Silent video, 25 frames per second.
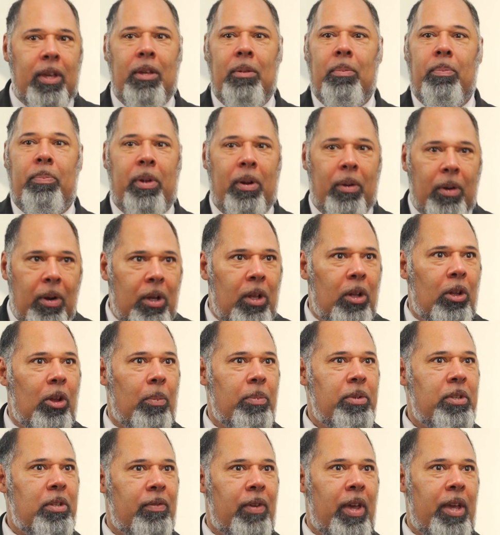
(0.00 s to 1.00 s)
empirical
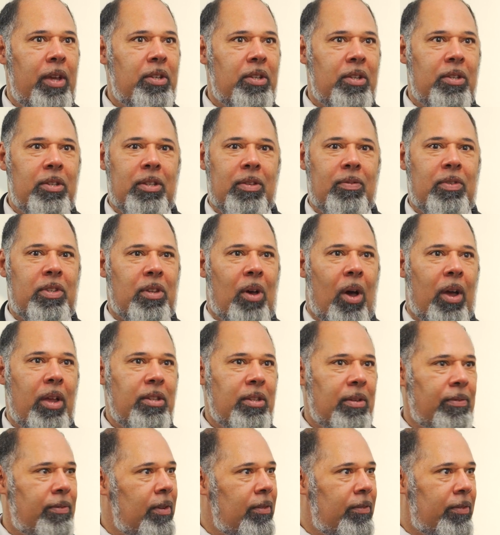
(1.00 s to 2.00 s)
observations of
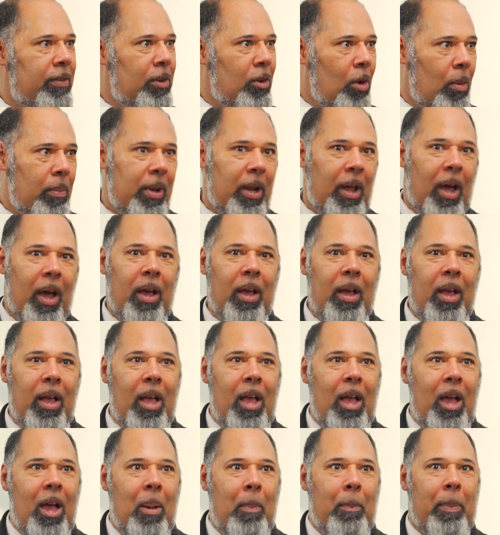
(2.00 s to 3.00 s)
scientific phenomena.
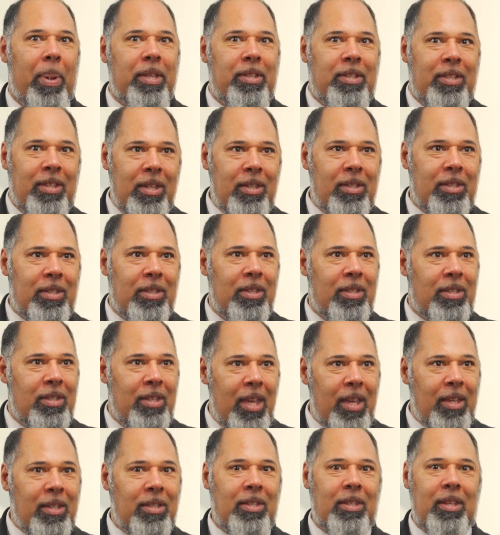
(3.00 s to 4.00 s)
But since the
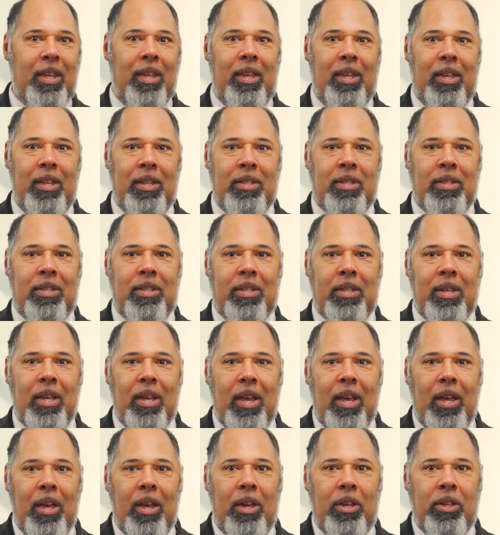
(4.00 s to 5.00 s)
60s,
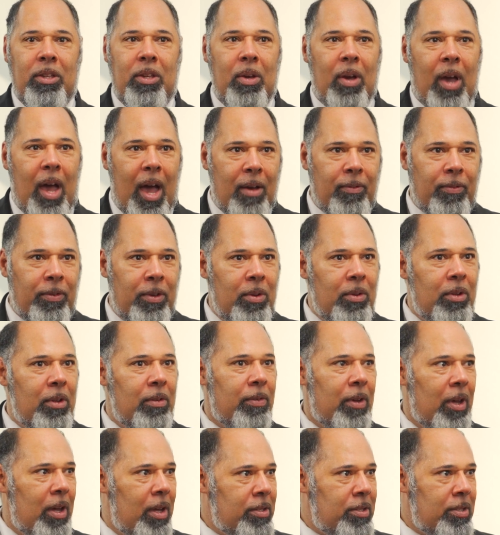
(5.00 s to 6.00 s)
you have
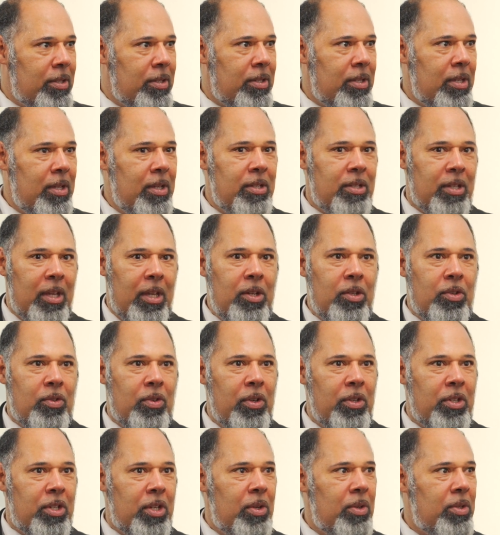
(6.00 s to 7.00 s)
universities
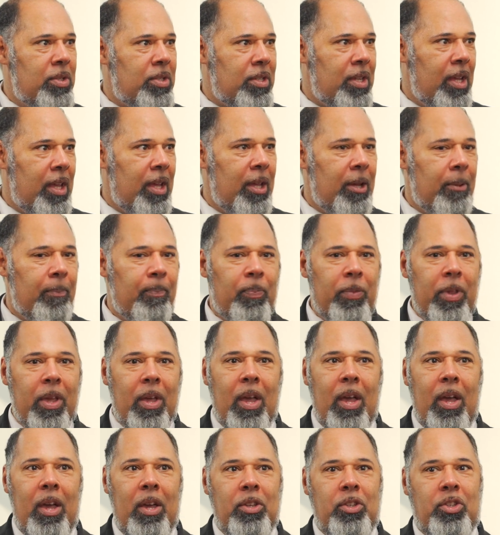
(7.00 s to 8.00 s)
introducing
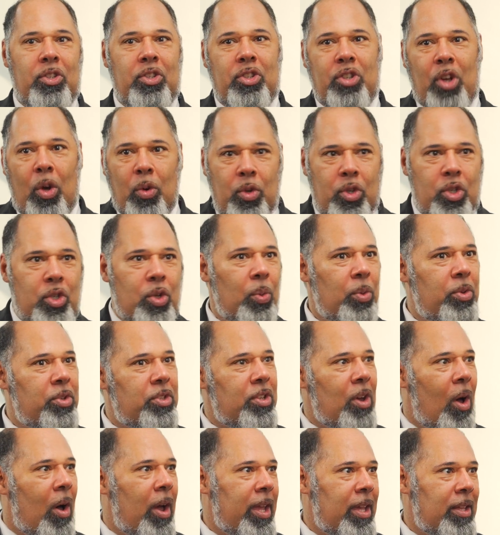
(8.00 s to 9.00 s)
social
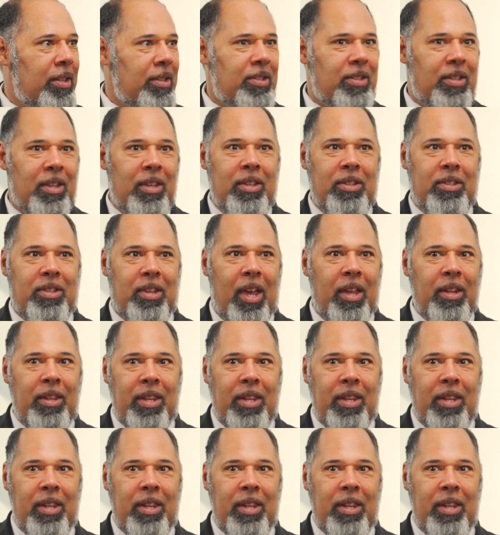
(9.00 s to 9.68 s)
sciences, and